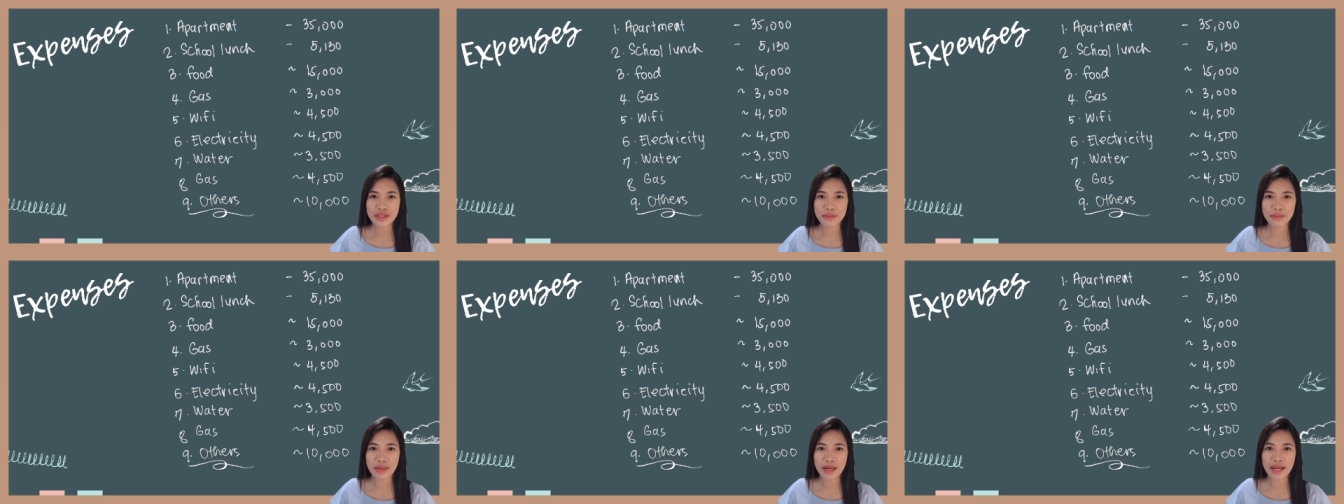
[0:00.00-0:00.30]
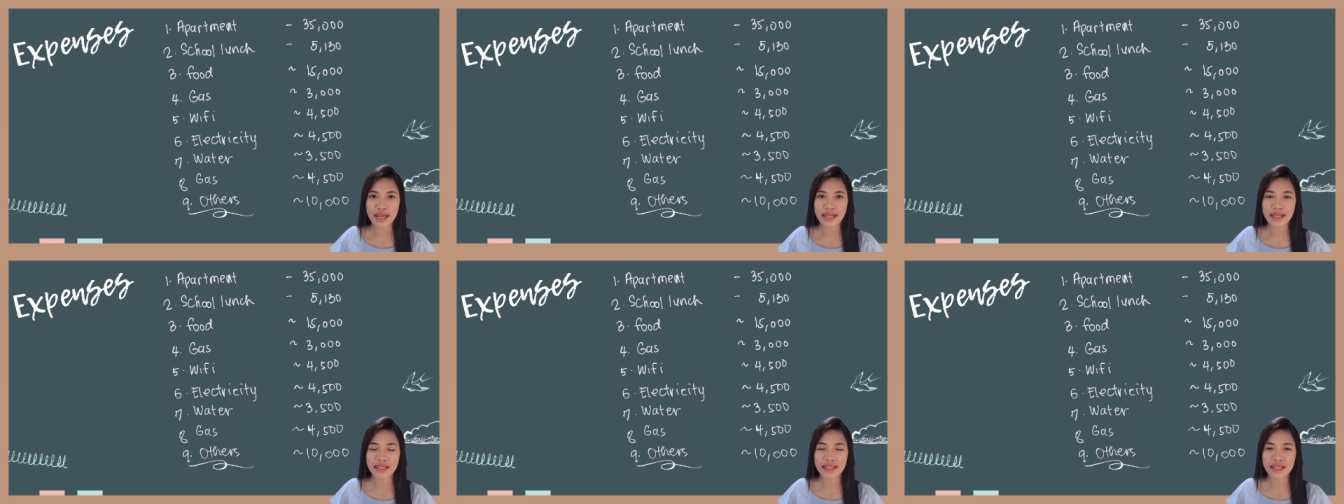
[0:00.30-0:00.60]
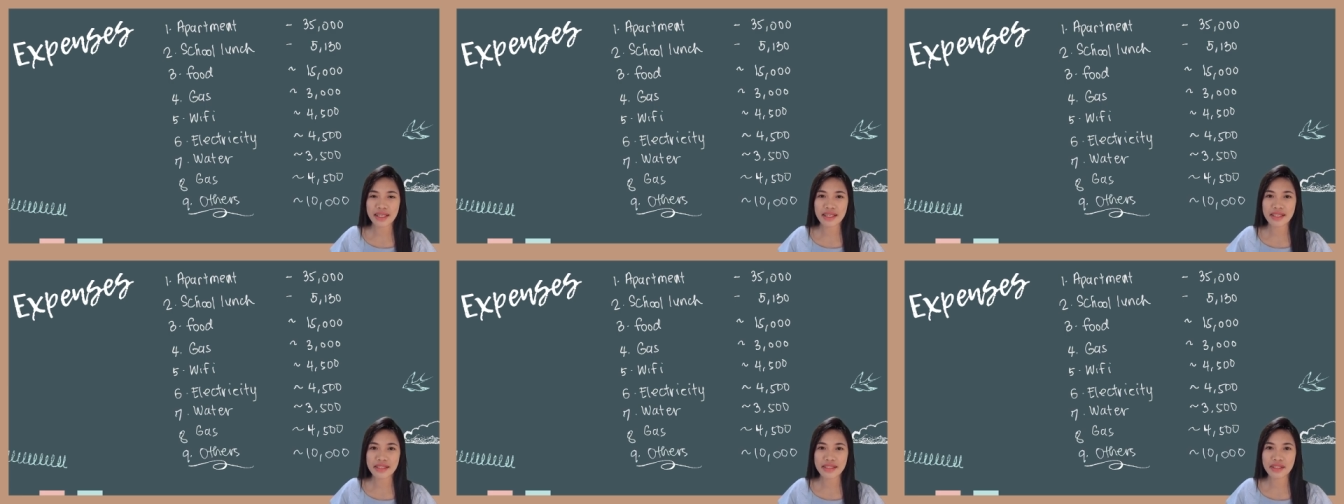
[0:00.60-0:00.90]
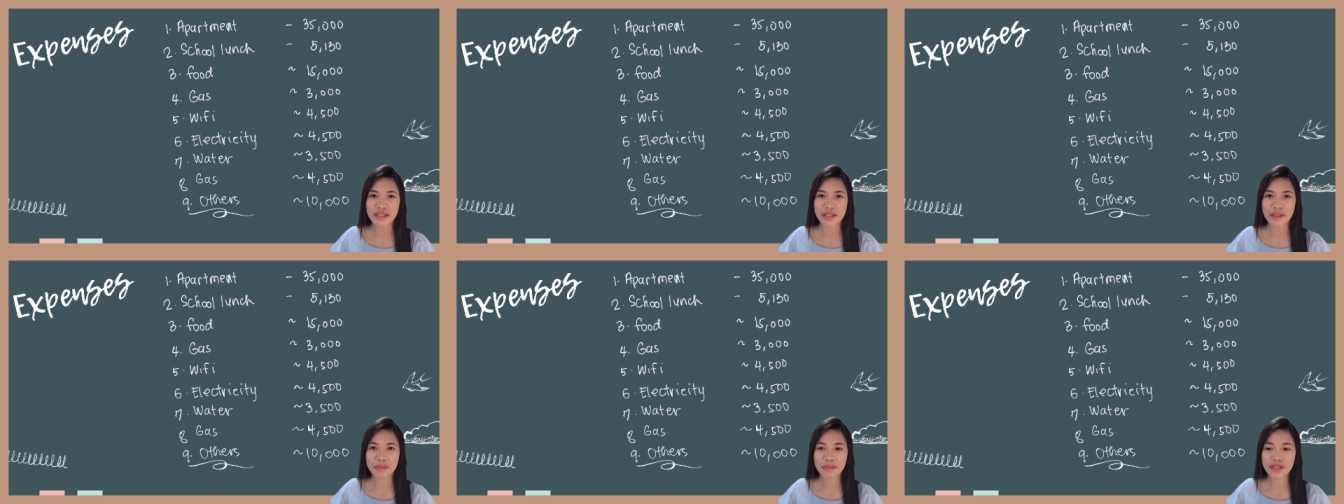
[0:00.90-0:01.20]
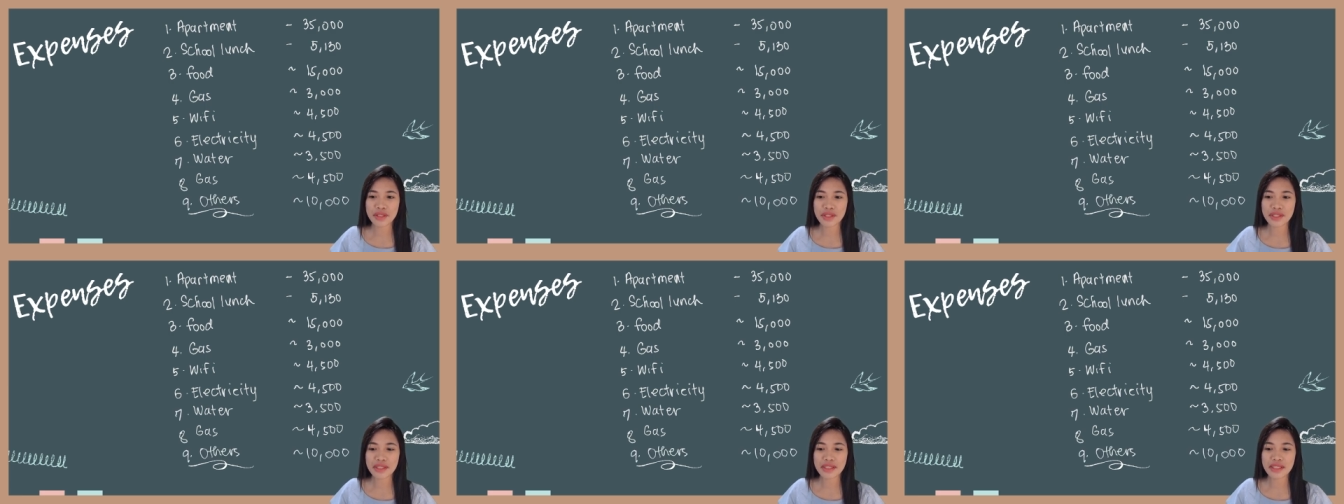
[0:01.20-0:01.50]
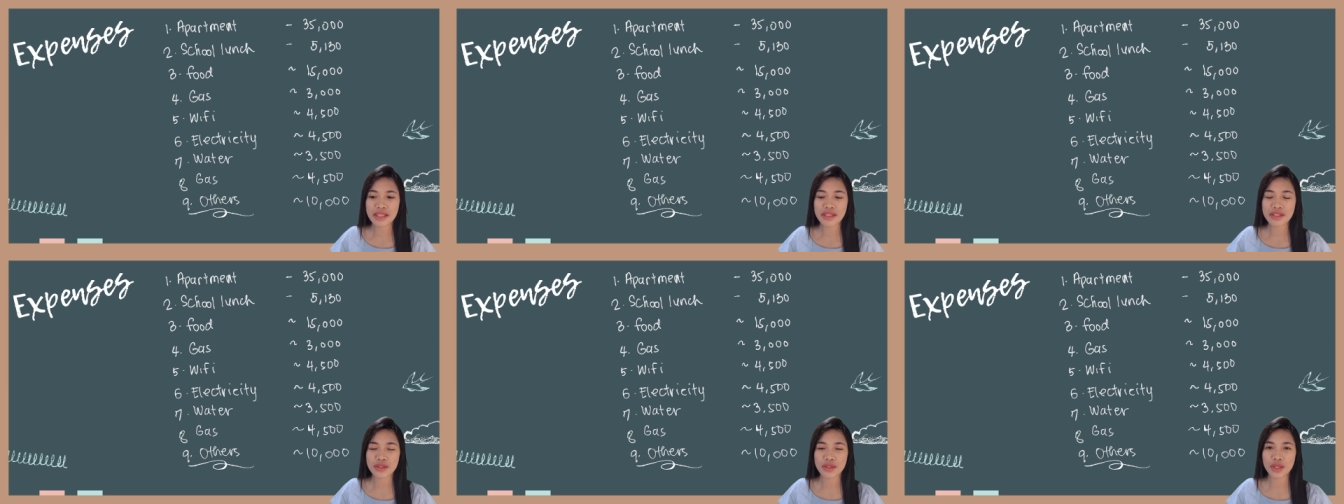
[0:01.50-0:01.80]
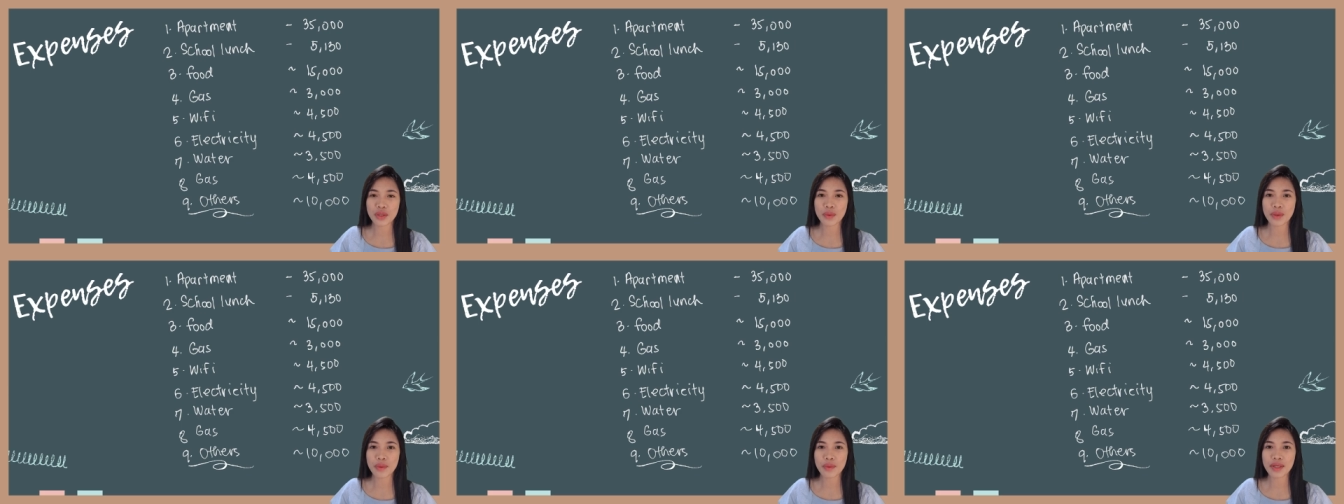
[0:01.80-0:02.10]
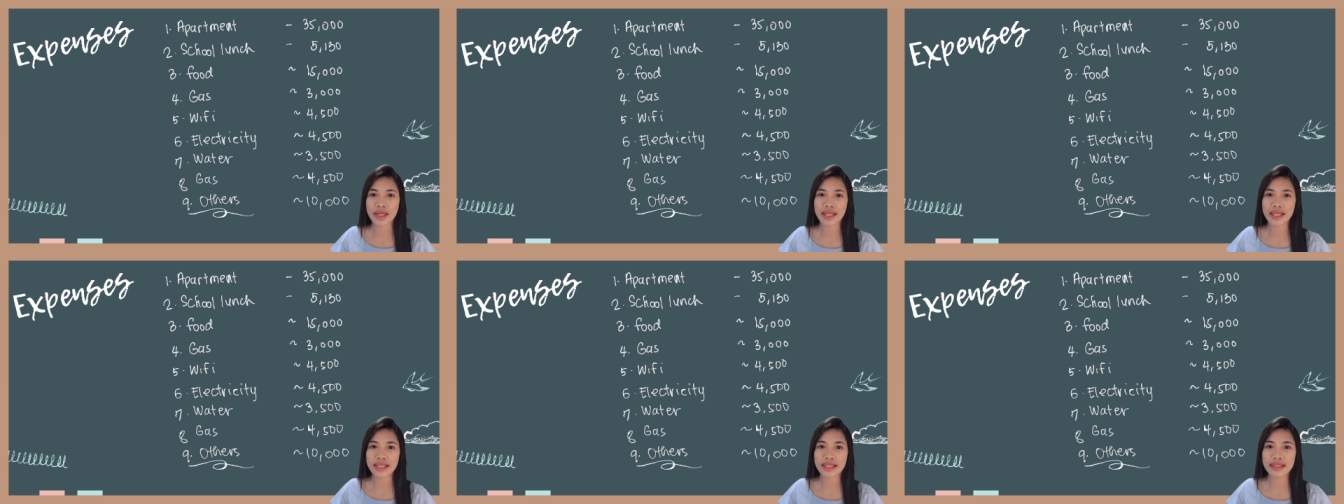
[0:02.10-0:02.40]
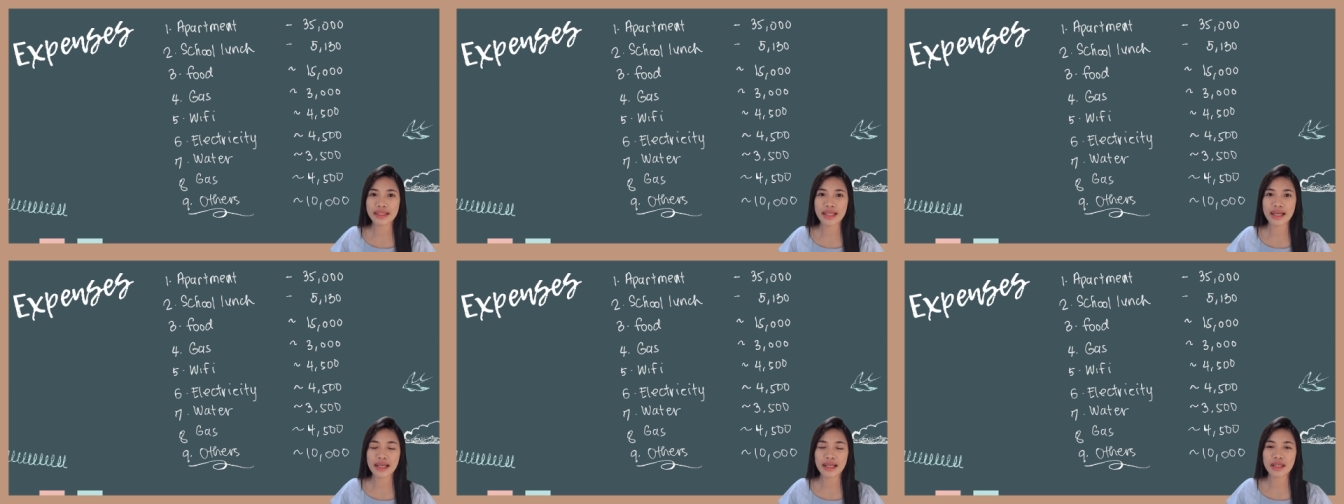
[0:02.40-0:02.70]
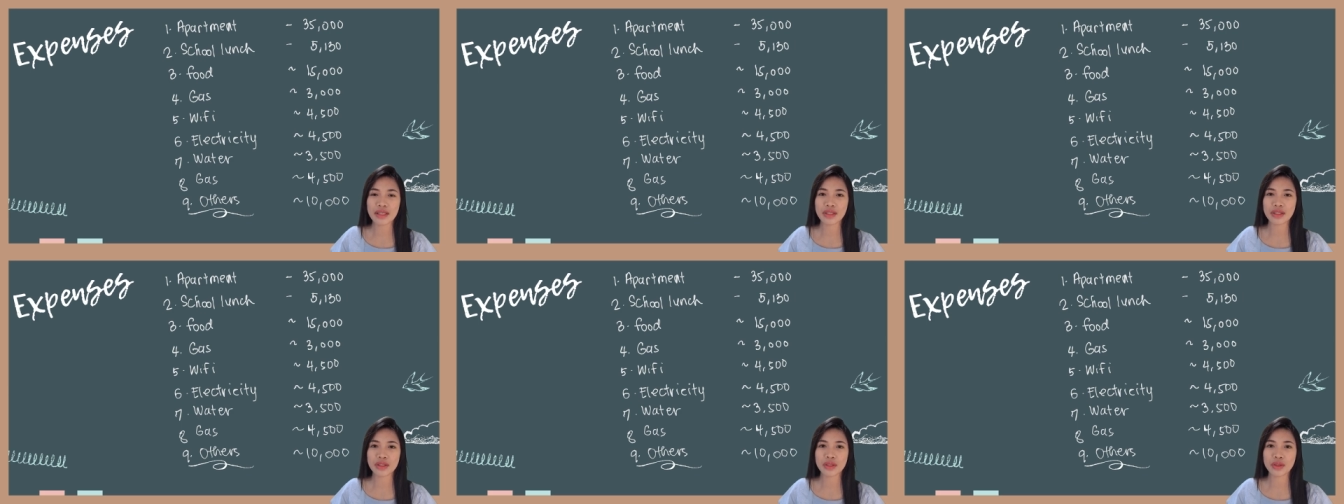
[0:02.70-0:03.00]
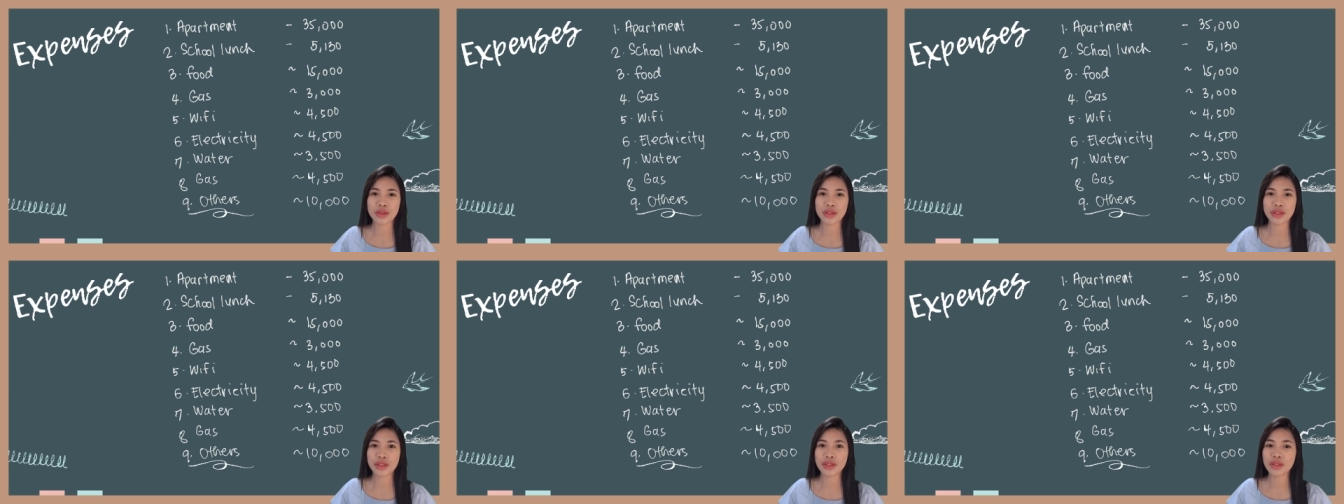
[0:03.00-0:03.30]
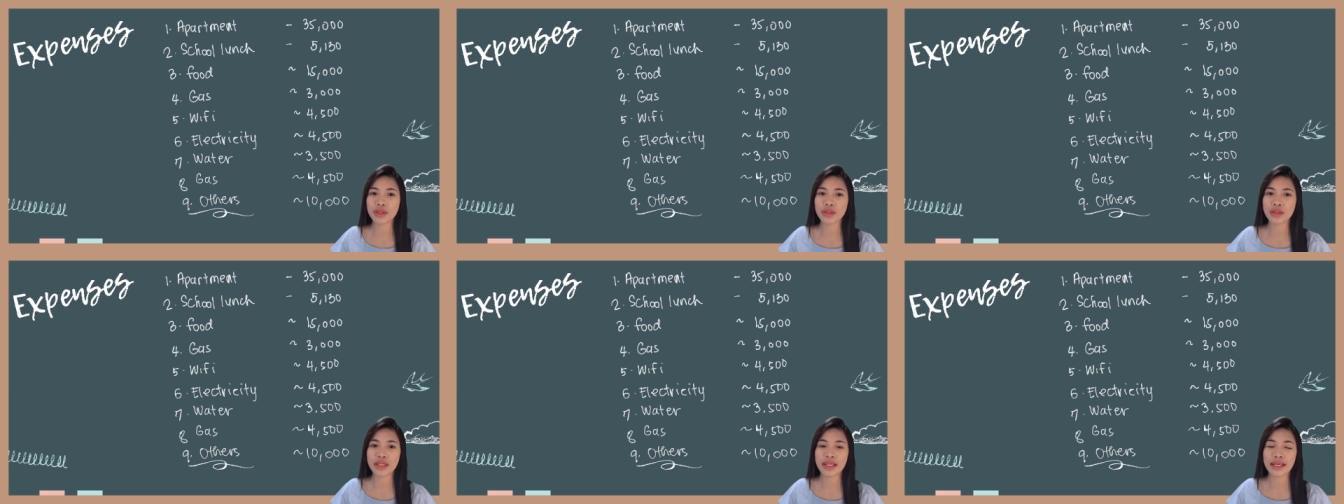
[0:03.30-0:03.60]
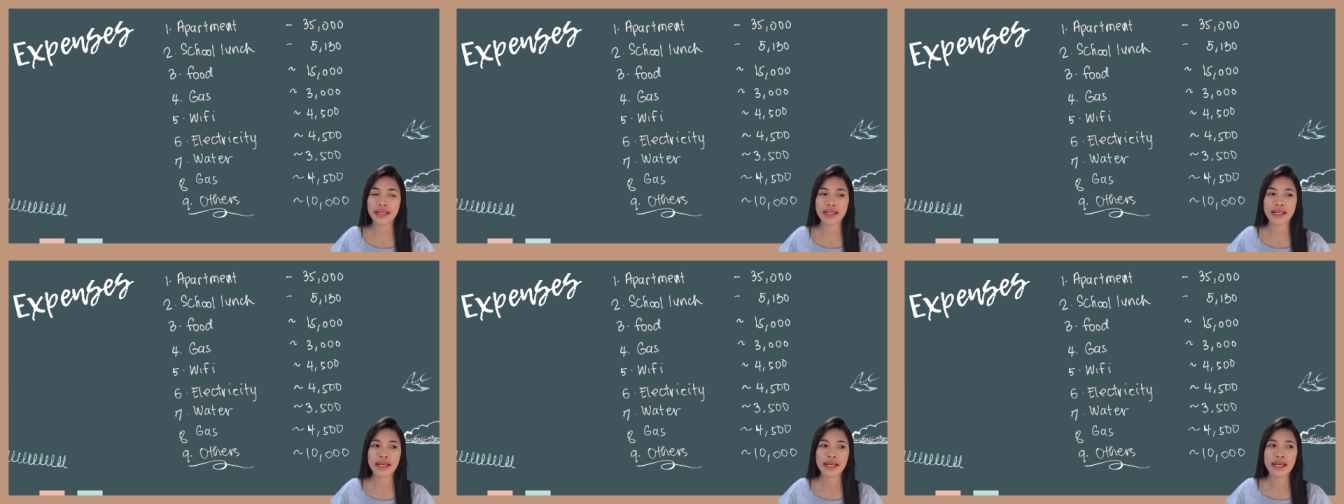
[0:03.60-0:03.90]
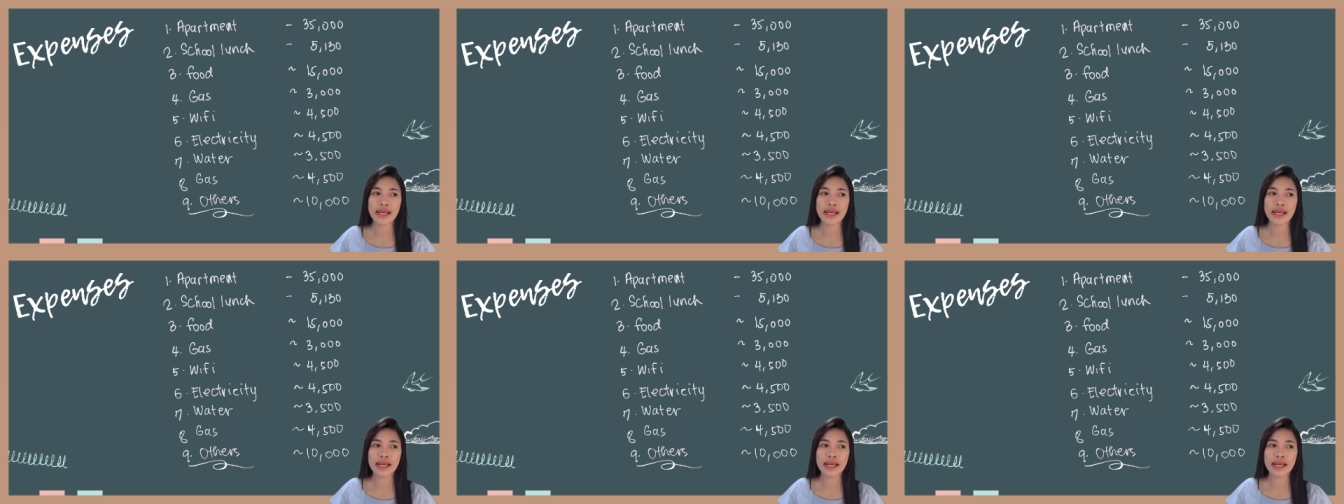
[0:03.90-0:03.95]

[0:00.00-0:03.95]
to buy in case there are emergencies or we want to eat out, or you know, like